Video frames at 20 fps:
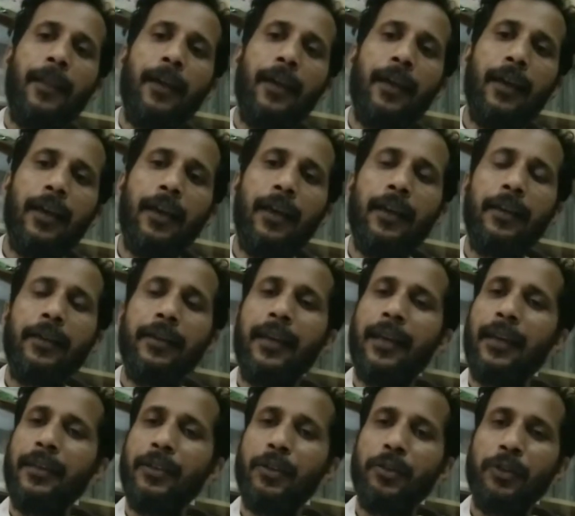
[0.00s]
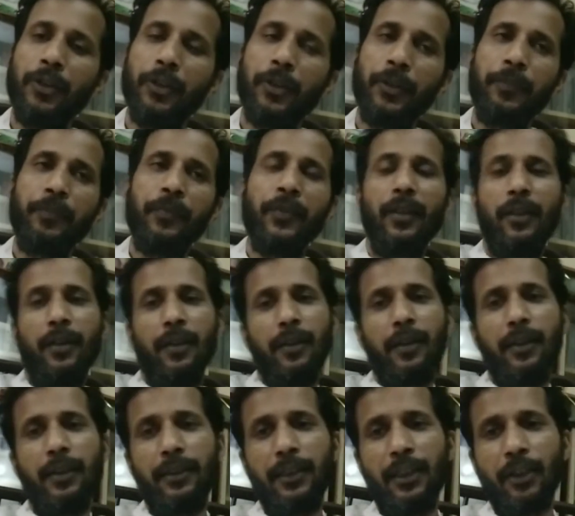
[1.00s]
and as you know,
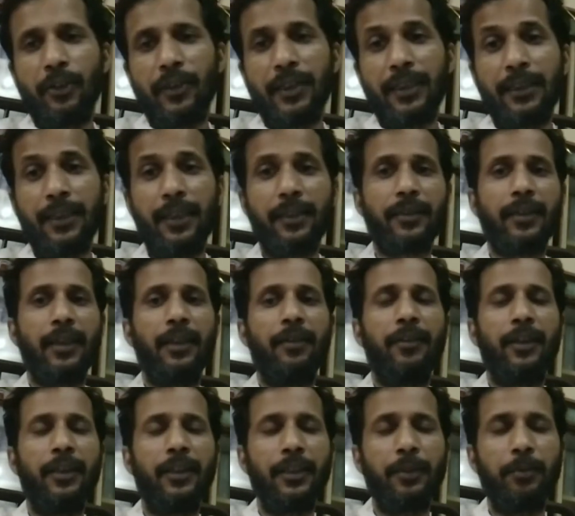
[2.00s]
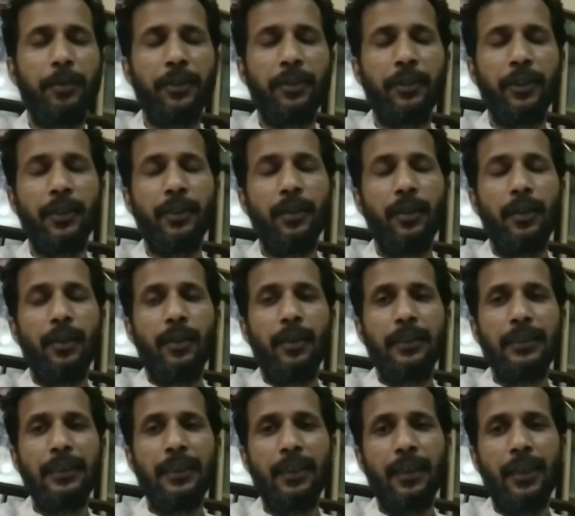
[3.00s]
there was a great rivalry between
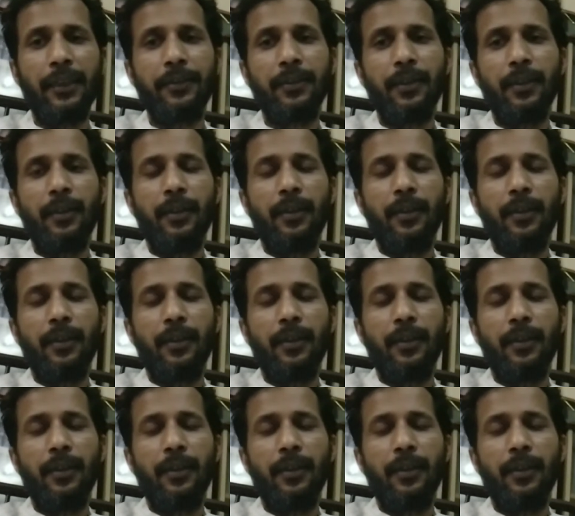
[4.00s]
England